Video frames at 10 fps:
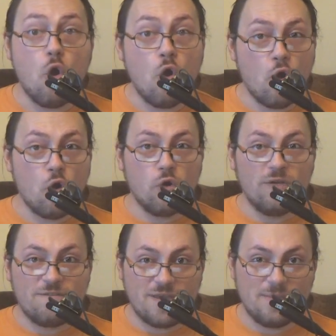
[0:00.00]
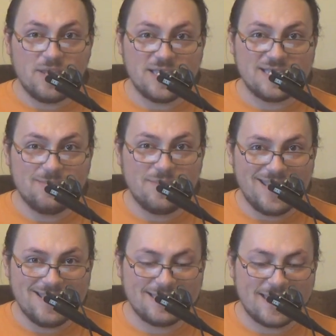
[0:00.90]
All feminism
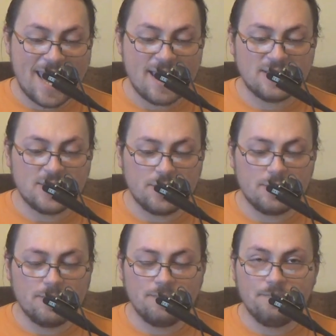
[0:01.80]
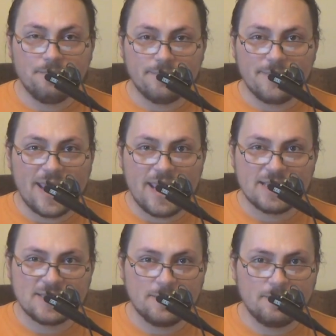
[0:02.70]
is cancer.
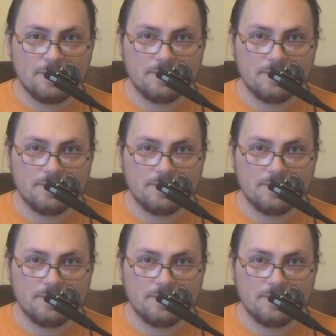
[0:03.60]
Next.